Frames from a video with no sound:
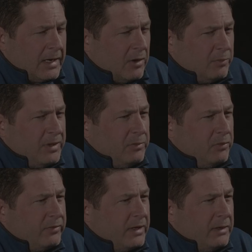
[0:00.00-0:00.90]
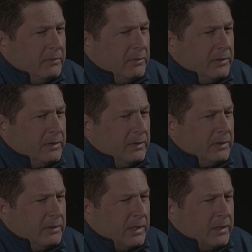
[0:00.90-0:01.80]
like how people say,
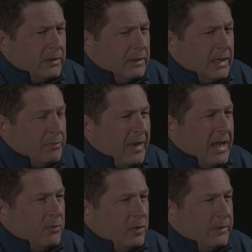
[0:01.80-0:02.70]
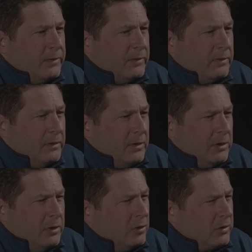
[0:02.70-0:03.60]
like like bandwidth,
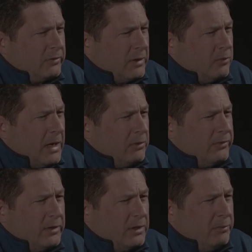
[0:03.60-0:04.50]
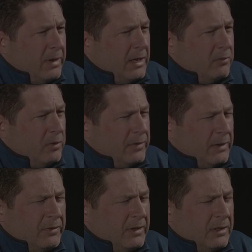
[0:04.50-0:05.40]
you know, because mm. like when I was thinking of
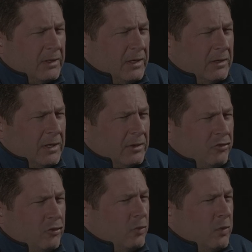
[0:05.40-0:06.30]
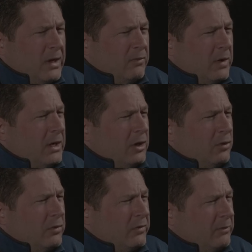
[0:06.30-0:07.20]
bandwidth, I'm thinking like like shortwave
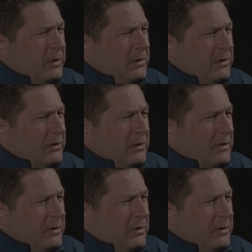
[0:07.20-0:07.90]
radio or something.